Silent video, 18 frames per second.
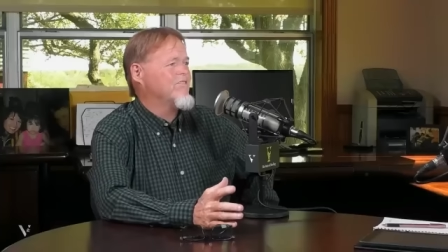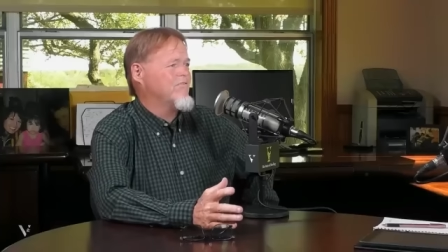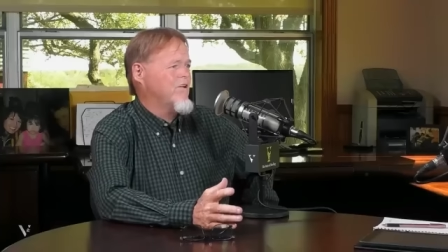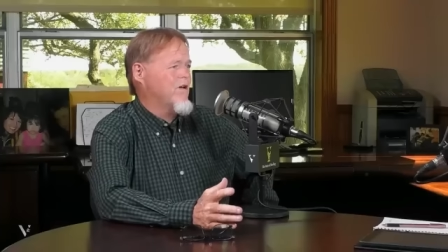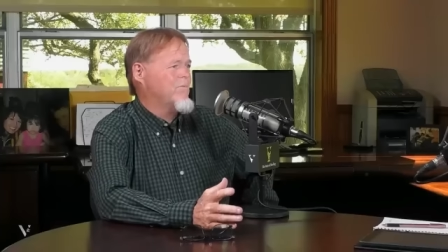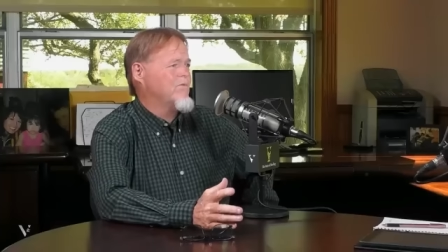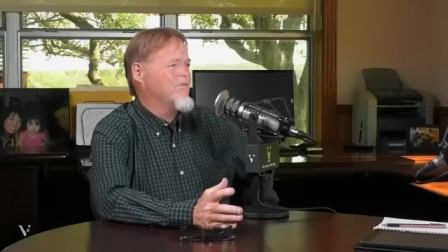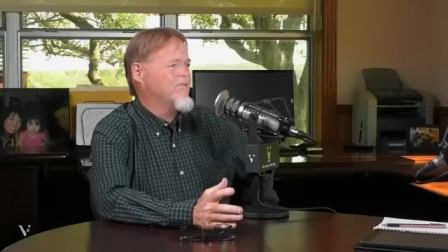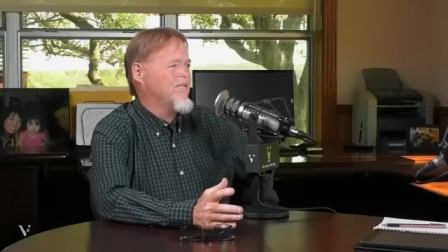of
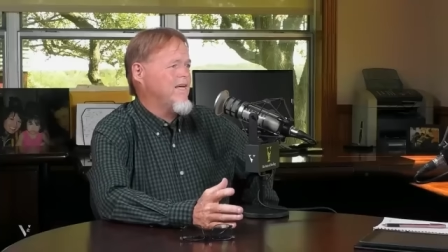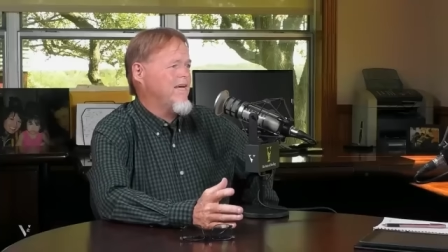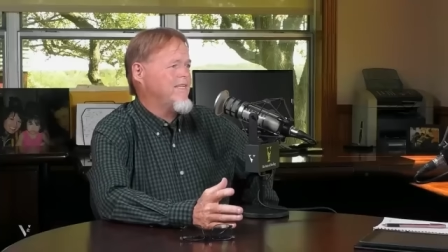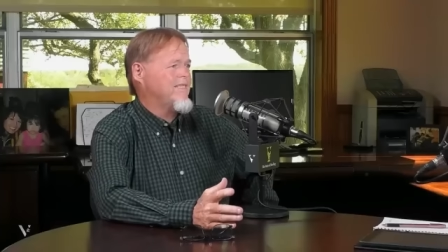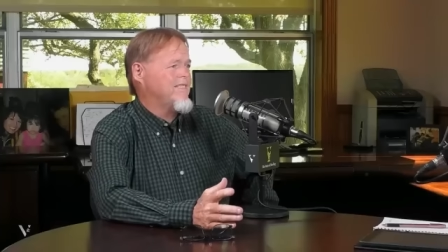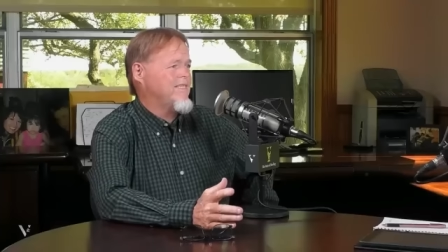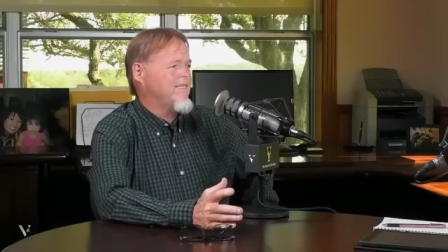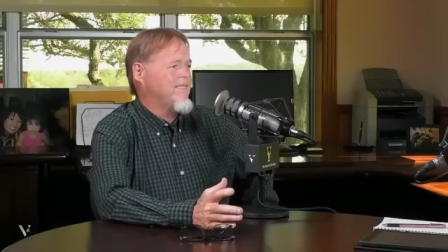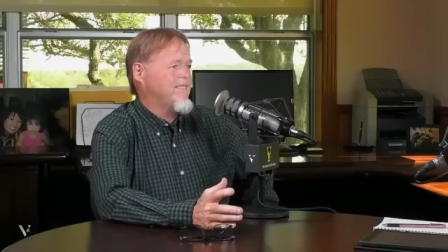numbers
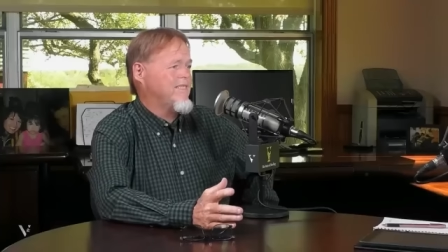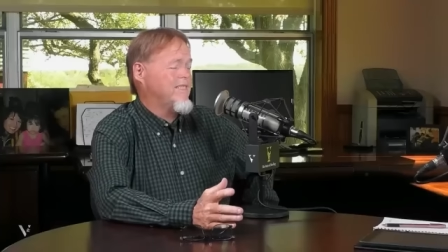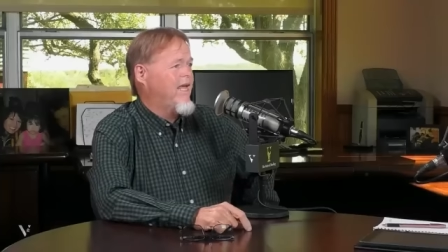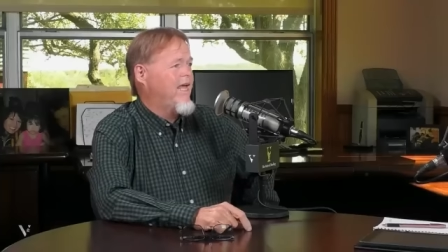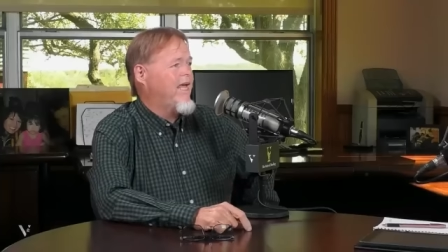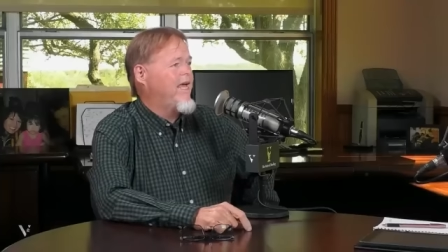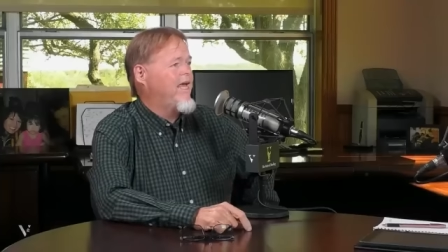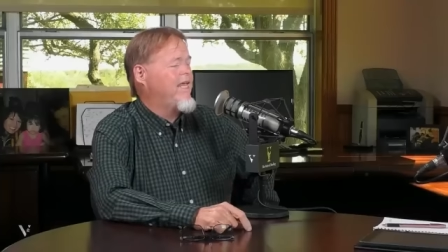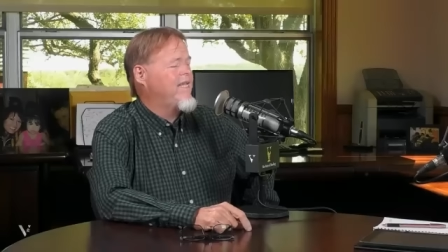19
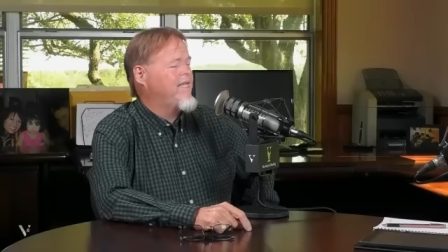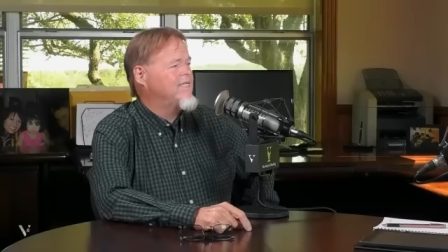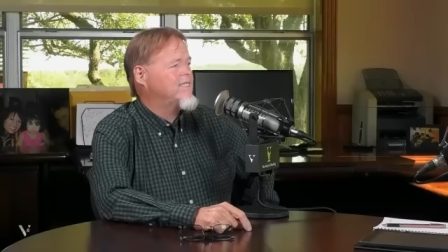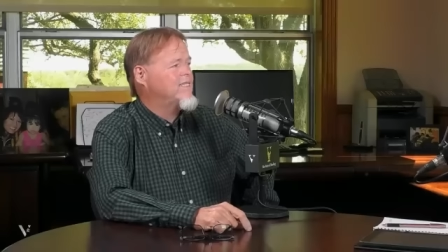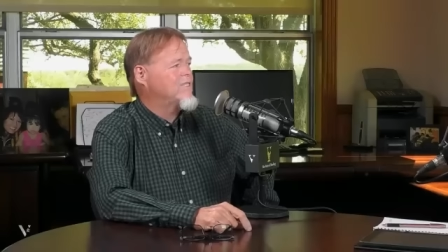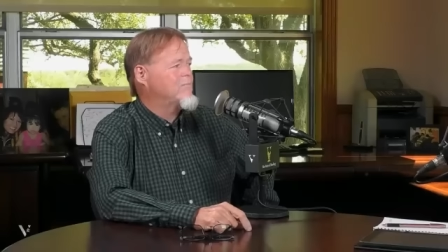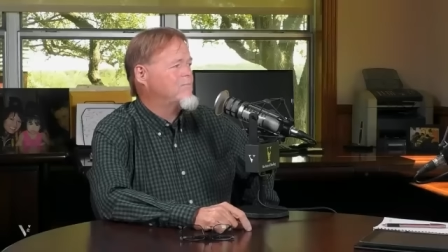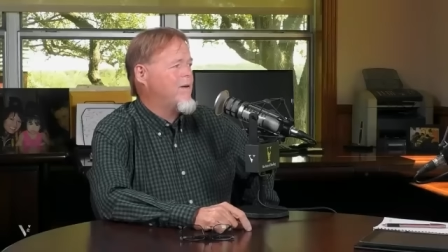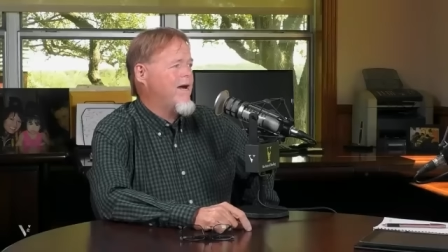and he
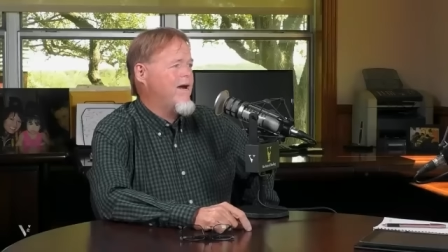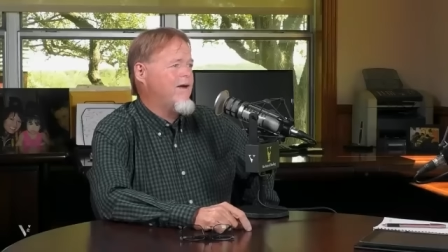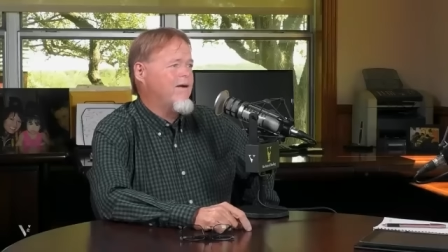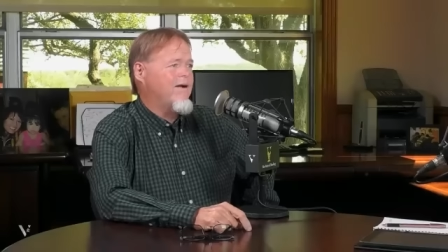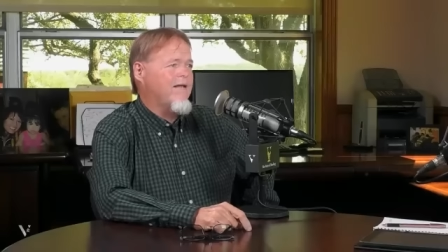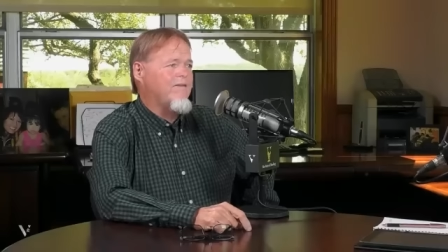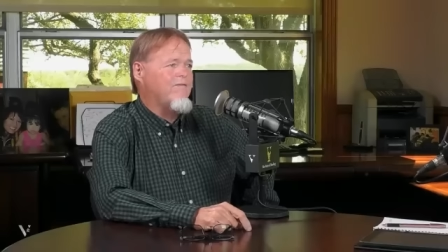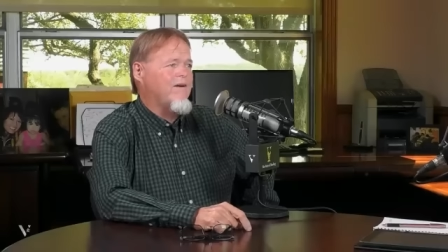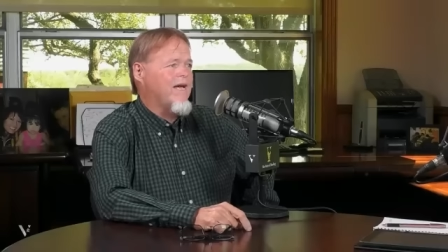says
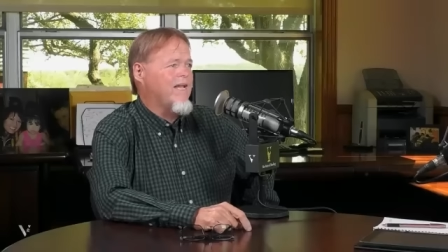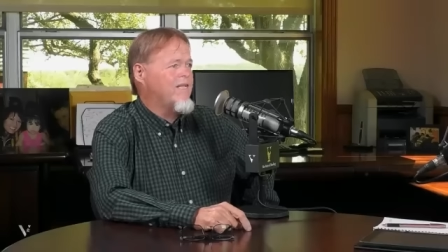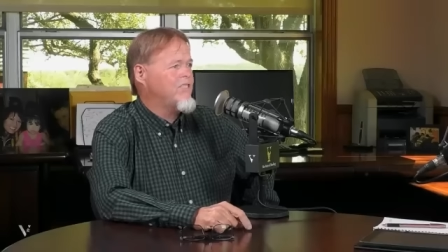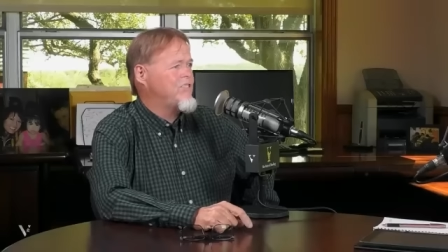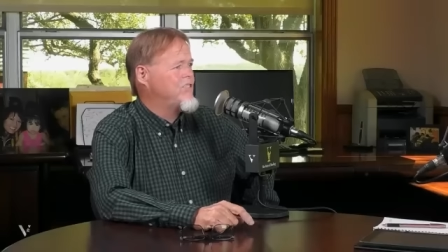byron if i'd have